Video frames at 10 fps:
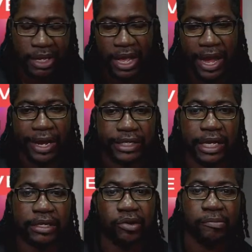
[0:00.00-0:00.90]
All right,
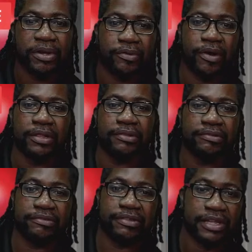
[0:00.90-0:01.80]
and Omicron
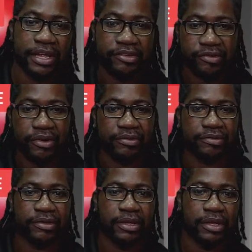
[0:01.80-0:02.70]
is
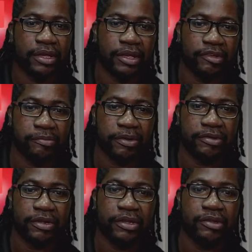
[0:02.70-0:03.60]
dangerous,
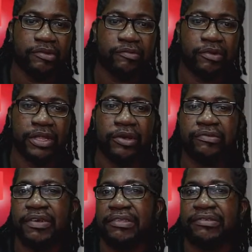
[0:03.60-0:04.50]
especially for the
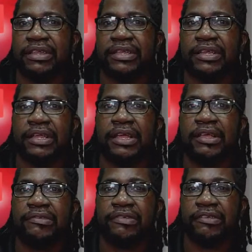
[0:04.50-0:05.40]
unvaccinated,
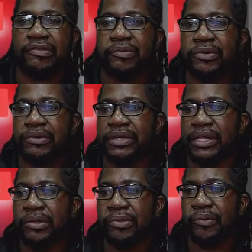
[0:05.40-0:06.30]
says the World
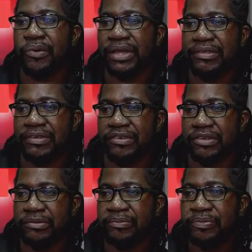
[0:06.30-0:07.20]
Health
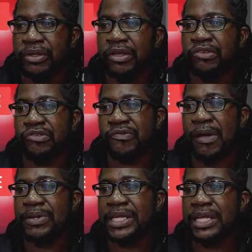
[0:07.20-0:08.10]
Organization. So
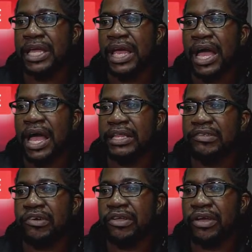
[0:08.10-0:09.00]
family,
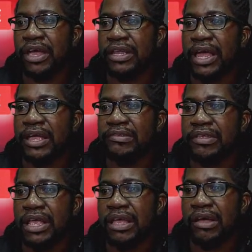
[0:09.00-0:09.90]
these are your headlines.
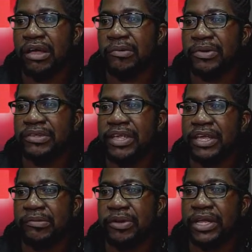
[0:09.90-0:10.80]
We're
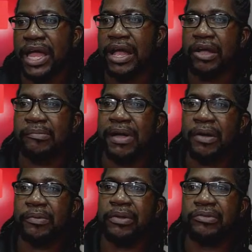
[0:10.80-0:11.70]
taking a break and come
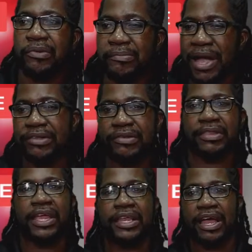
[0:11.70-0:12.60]
back. We want to remind you that
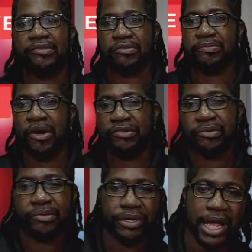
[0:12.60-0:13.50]
the headlines was brought to
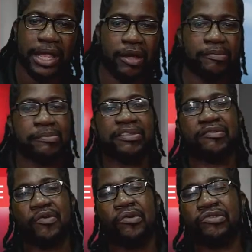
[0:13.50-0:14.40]
you through the kind compliments
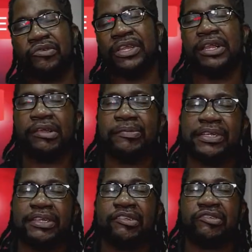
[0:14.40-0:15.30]
of Courts Grenada
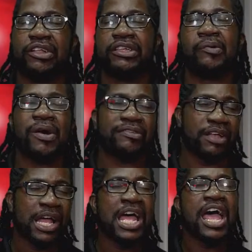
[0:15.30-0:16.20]
Limited, Digicel,
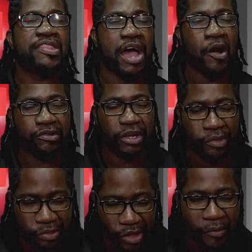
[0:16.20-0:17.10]
Nawasa, the Housing
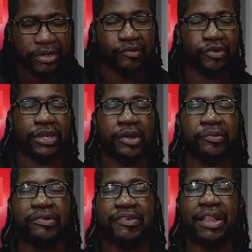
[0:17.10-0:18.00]
Authority of Grenada,
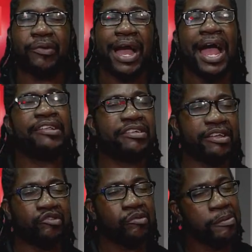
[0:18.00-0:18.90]
Real Value,
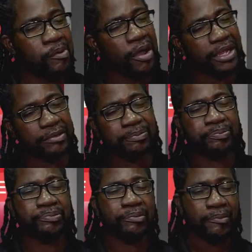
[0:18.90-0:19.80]
IGA Supermarket,
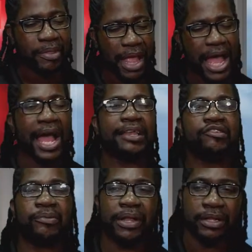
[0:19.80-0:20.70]
and
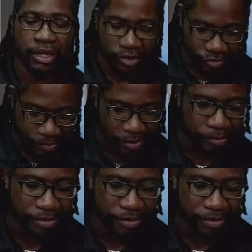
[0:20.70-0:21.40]
as well, superb